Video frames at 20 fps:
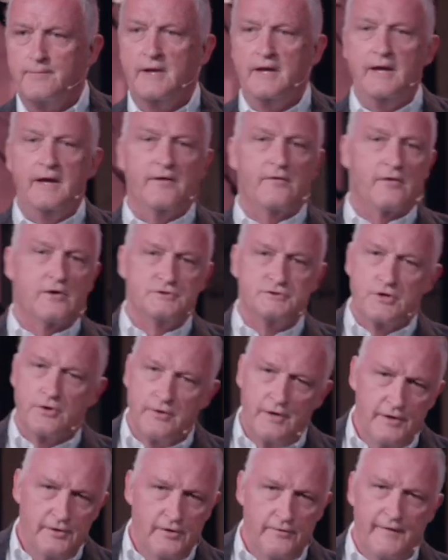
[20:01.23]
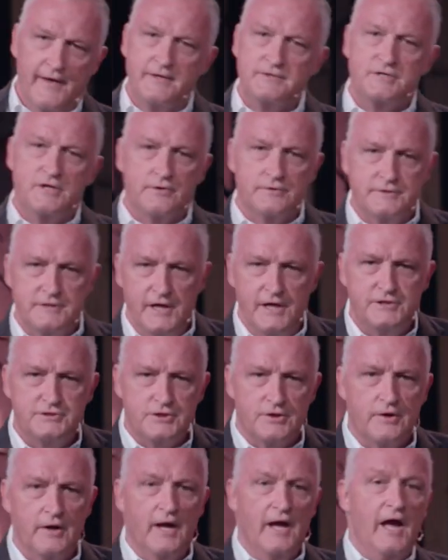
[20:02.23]
at me because you're going to do that to your
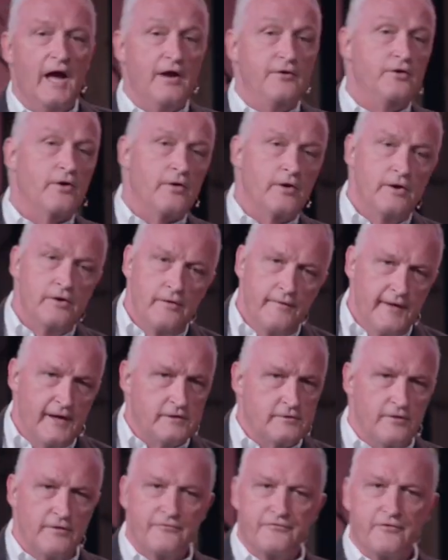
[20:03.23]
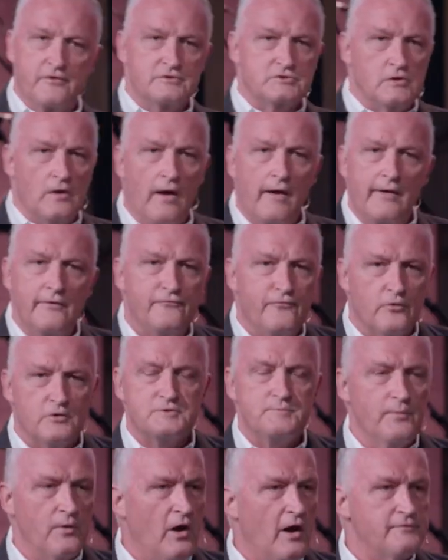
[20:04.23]
teacher and you're going to do that to the first law
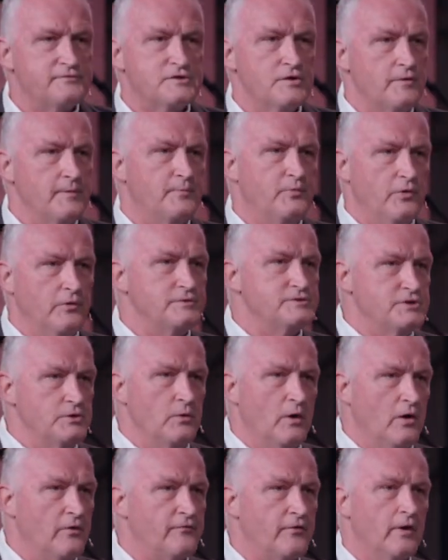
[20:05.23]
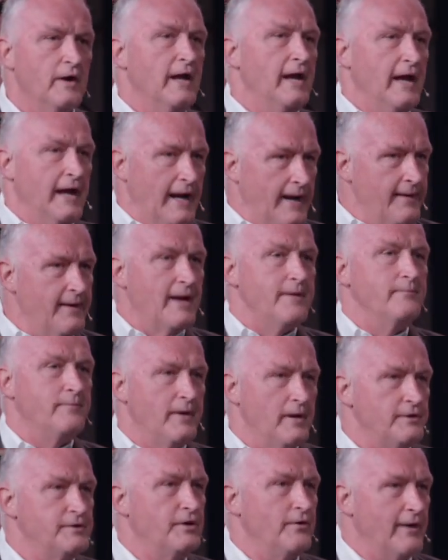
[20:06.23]
enforcement officer that pulls you over, and I'm not
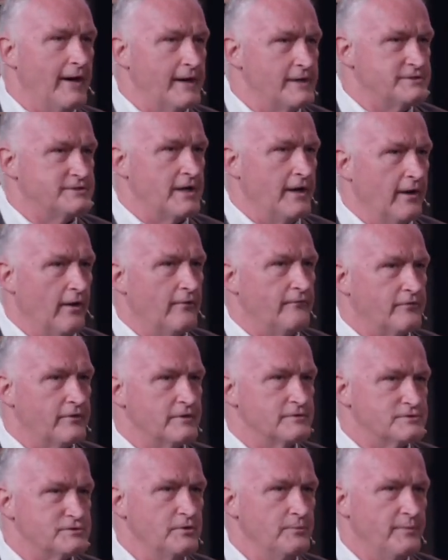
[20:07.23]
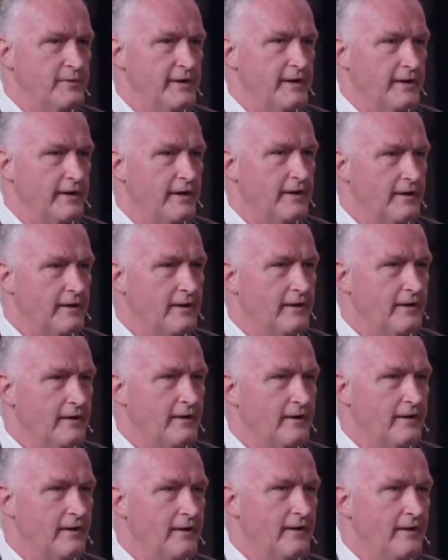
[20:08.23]
bailing you out of jail for your stupidity.
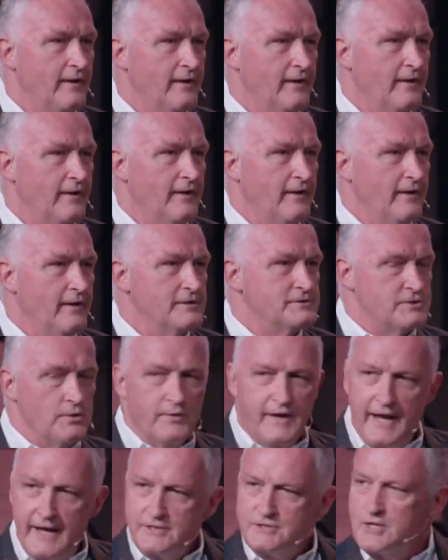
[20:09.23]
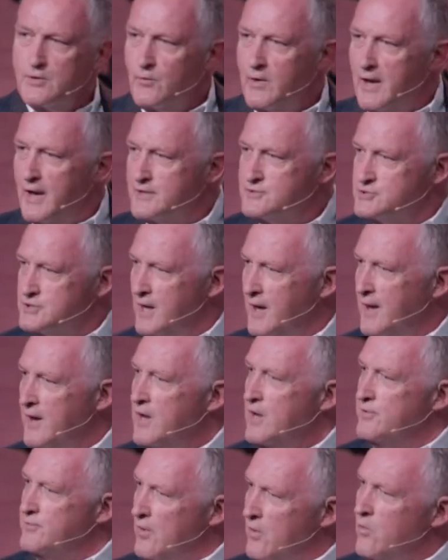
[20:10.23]
So catch it while it's young.
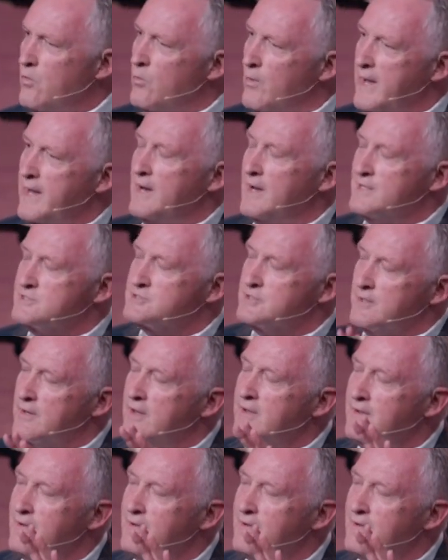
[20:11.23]
Don't wait, listen,